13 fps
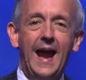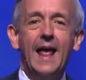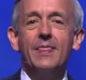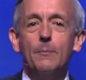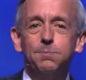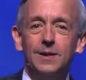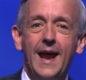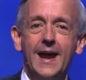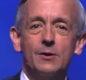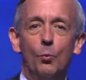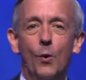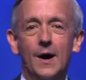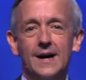And the
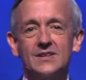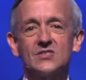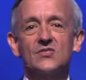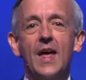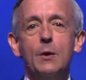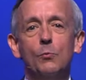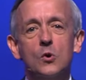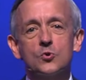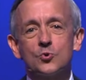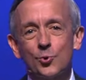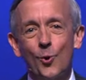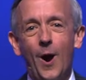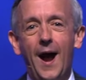plan was they
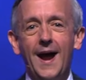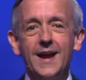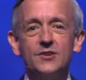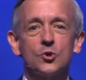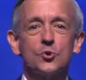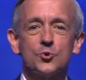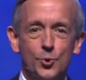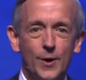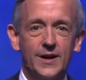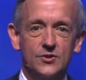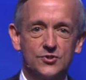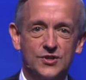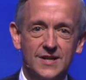would try to
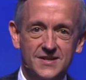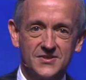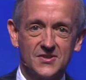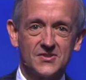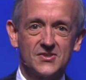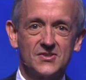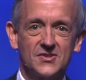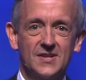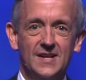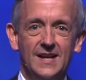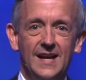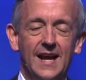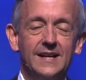trick
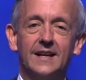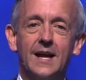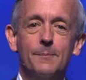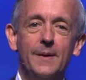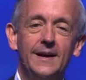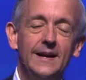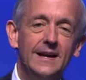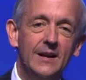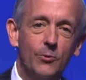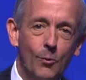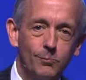Jesus into committing